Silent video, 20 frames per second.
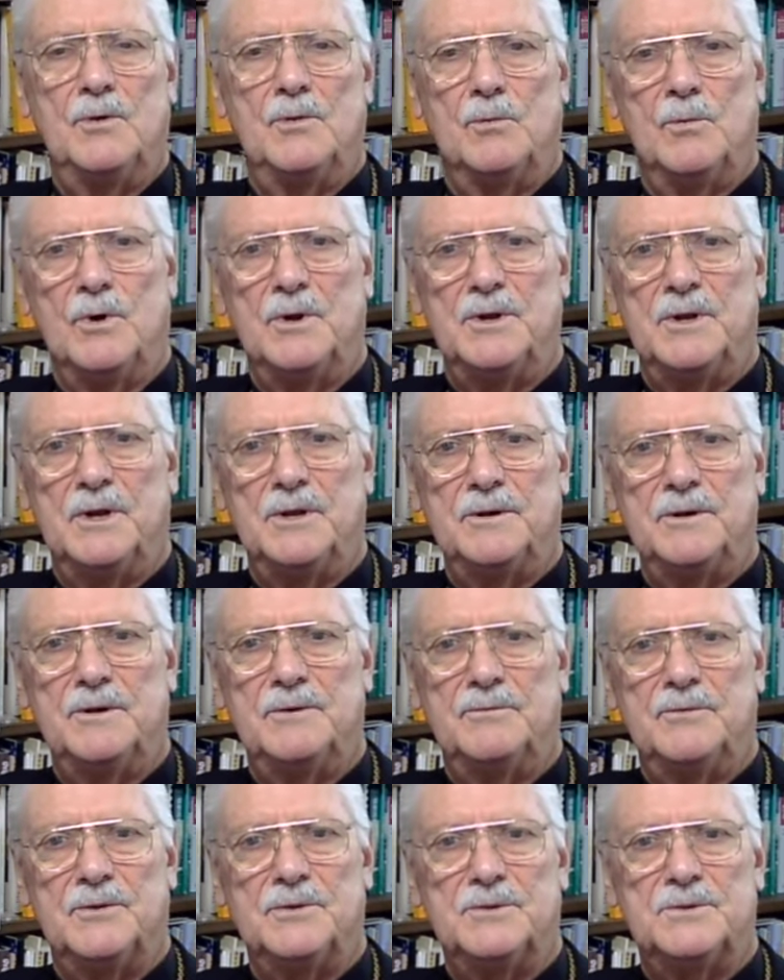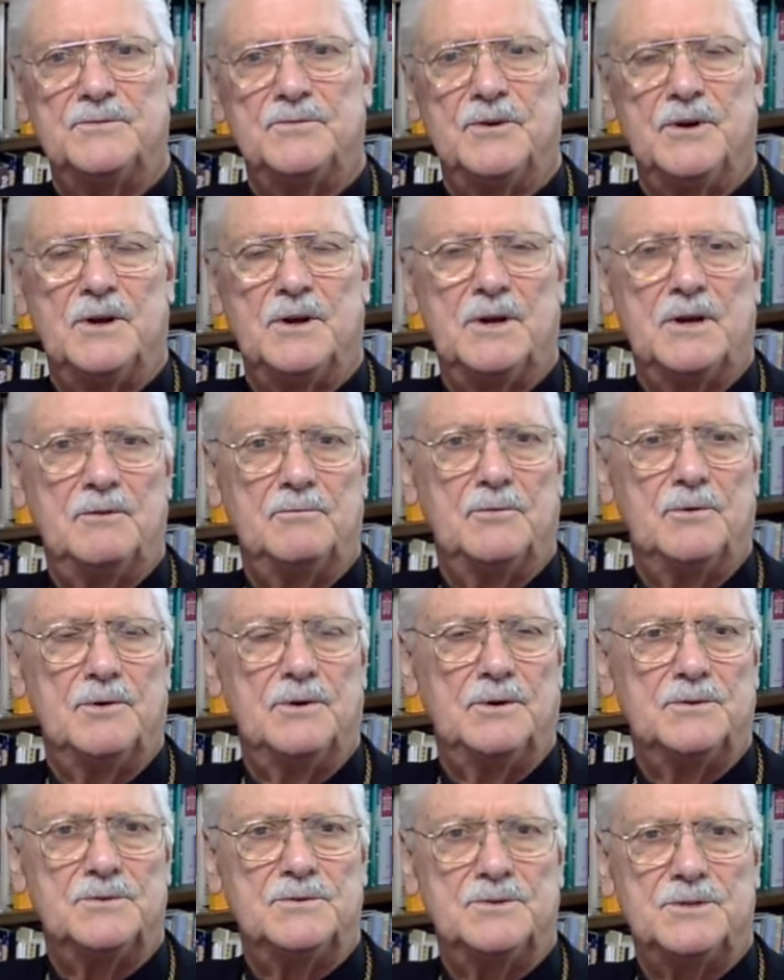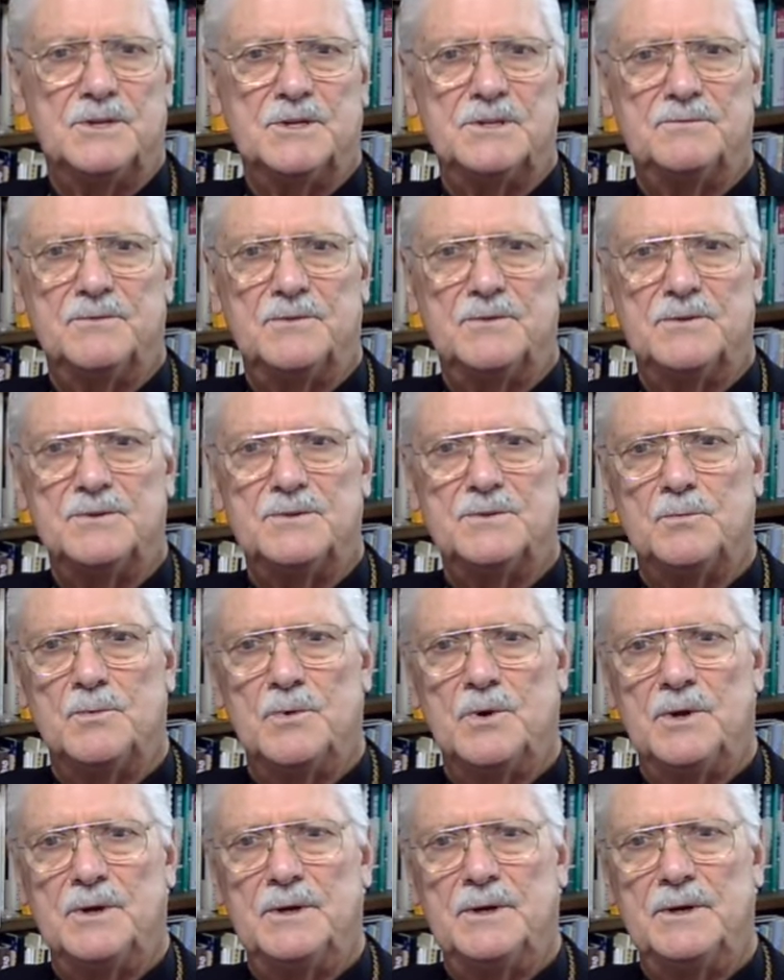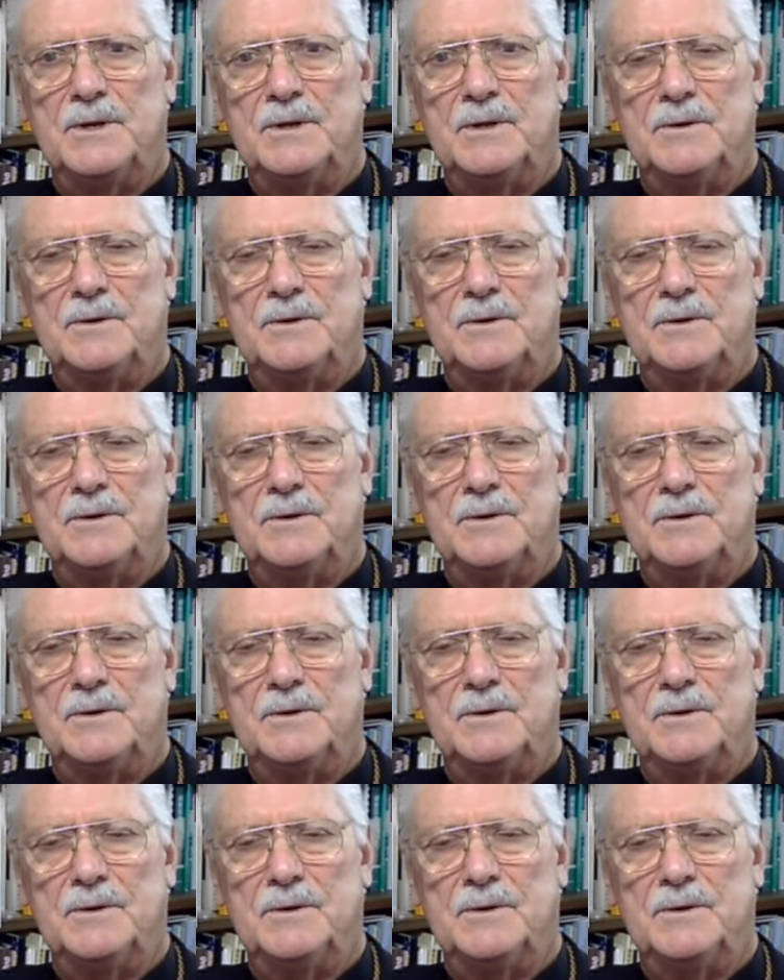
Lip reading: 100 verse 5, 106 verse 1,